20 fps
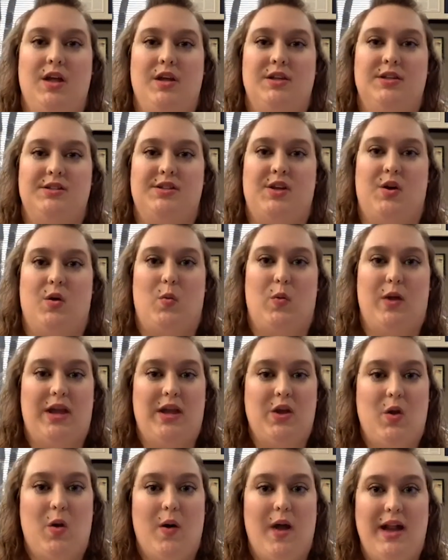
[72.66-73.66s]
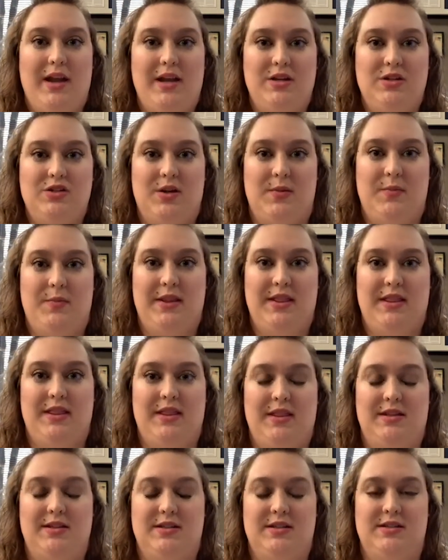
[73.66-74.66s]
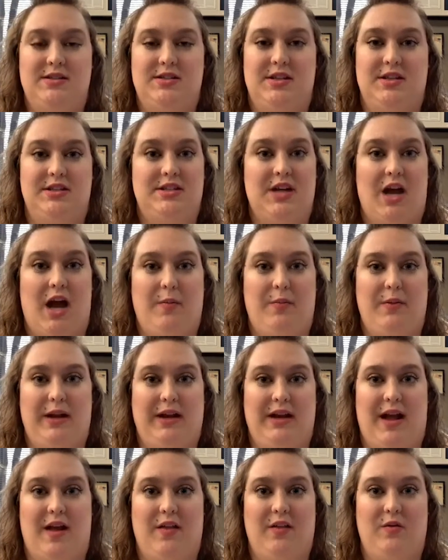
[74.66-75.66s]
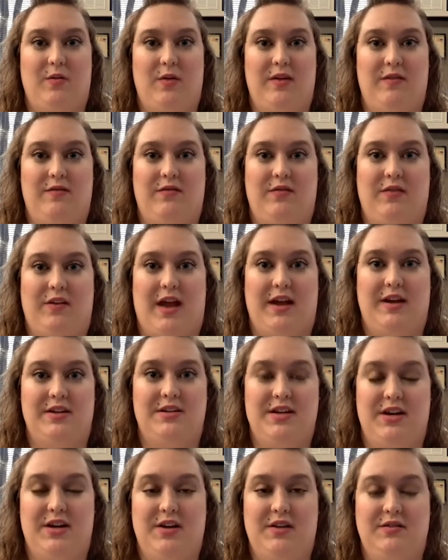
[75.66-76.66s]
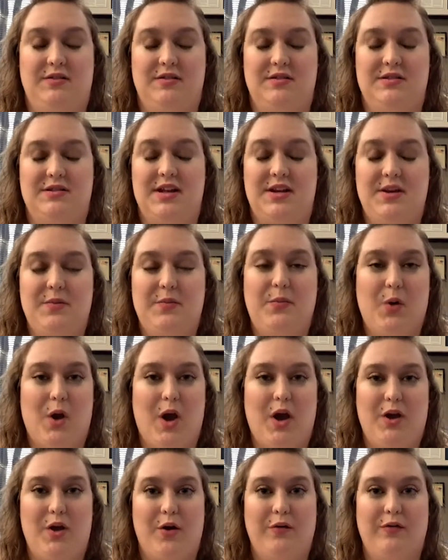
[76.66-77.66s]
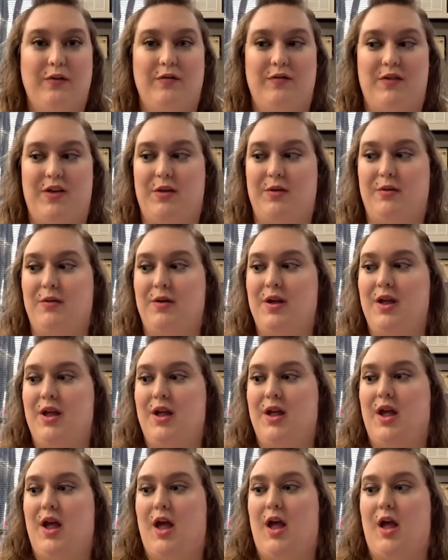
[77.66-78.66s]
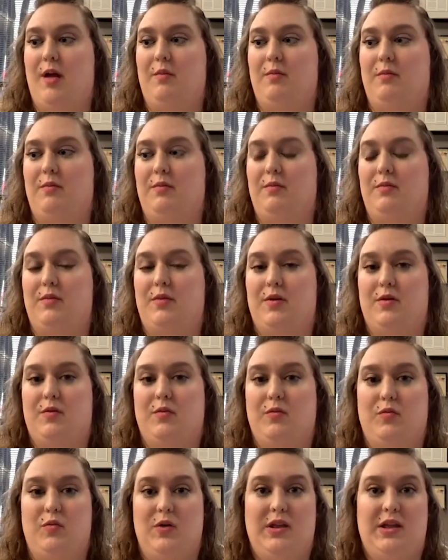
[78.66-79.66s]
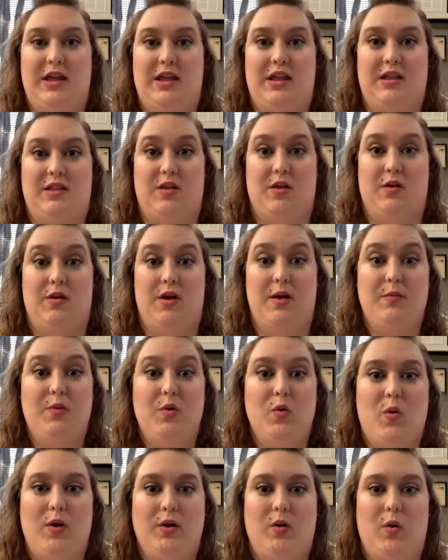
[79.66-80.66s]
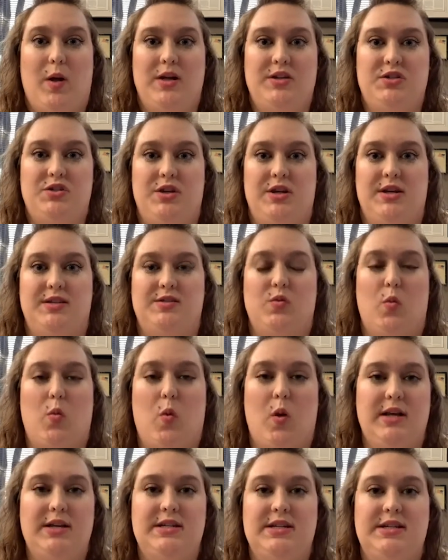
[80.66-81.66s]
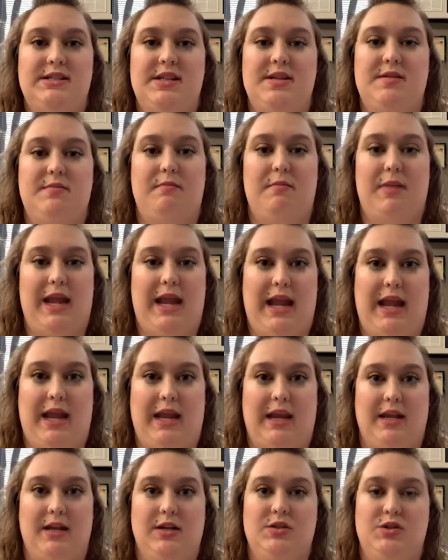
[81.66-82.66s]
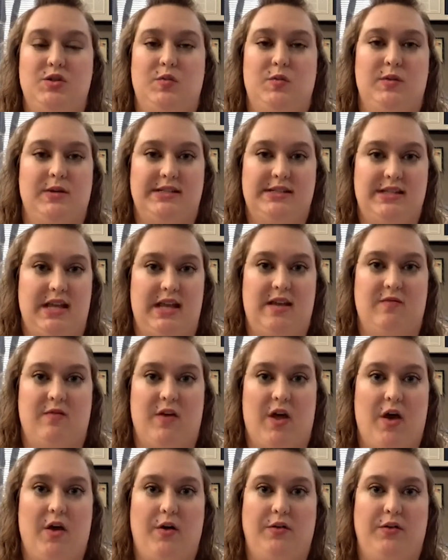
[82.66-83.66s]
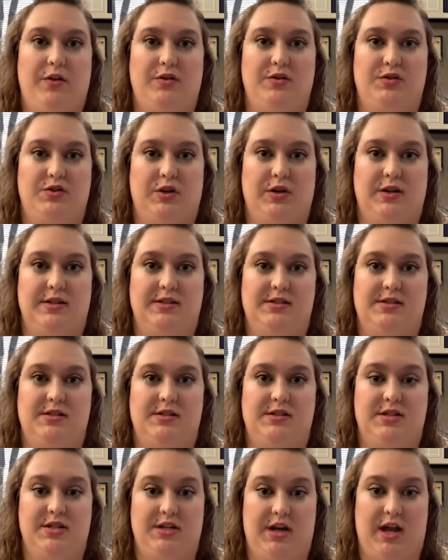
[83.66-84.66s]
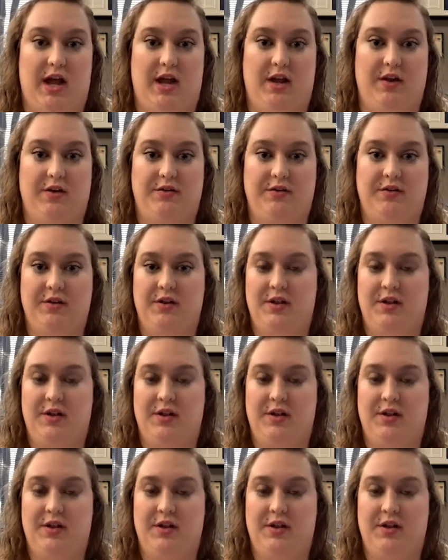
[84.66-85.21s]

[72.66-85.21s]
So we can go ahead and jump into the topic now that we've kind of done a broad overview. Really, the number one question is, what does it mean to receive a health insurance denial?